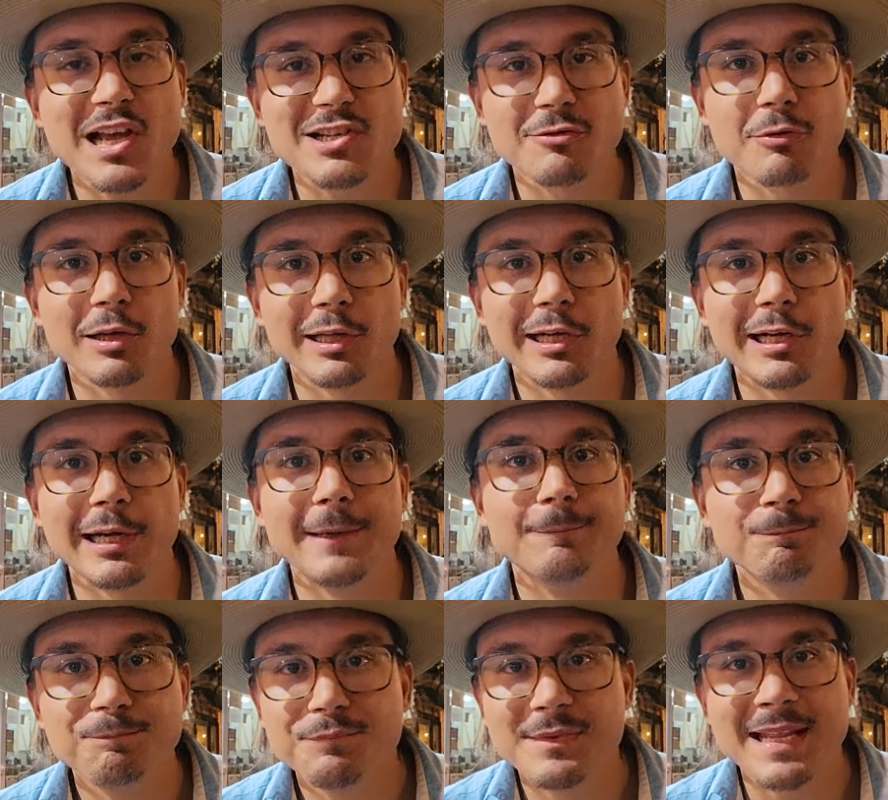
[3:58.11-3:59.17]
That's really good.
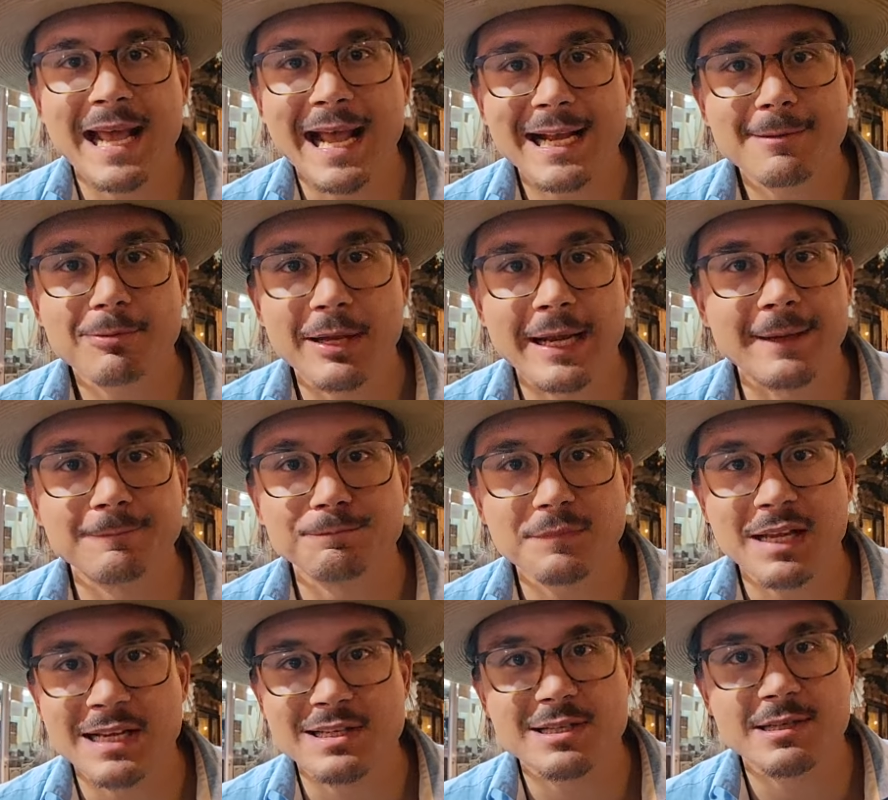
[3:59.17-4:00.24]
The eggplant
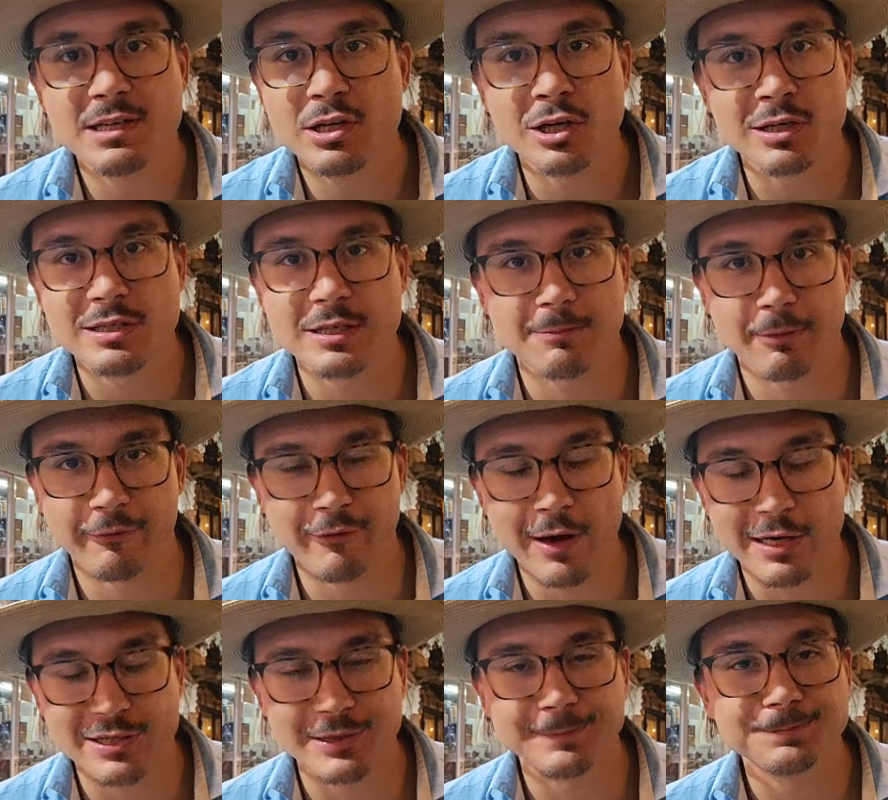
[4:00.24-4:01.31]
is cooked to
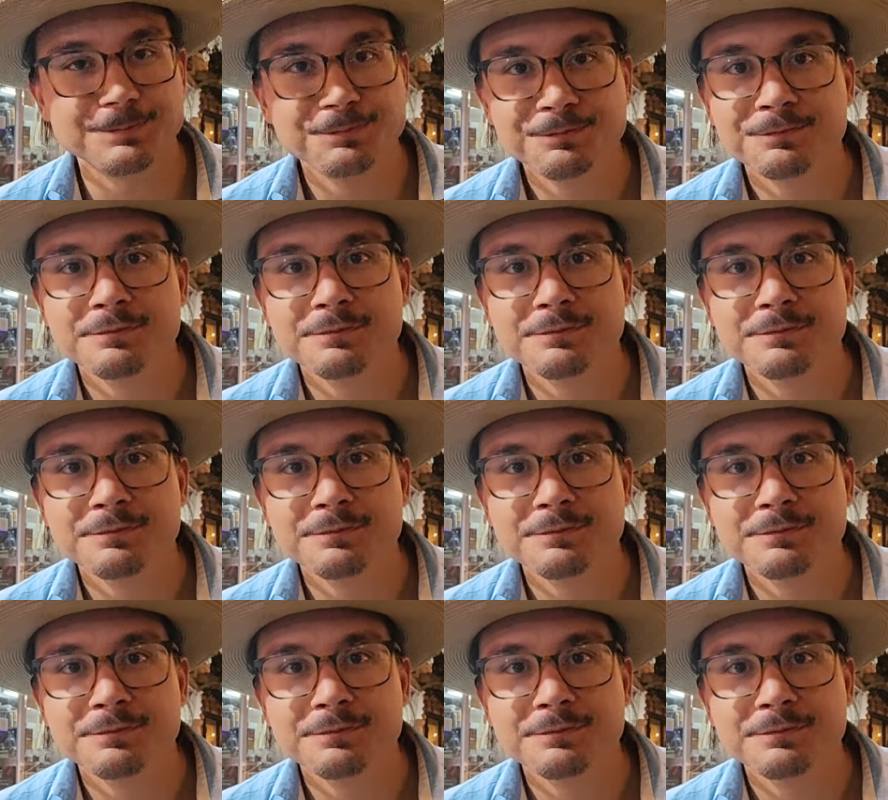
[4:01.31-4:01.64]
perfection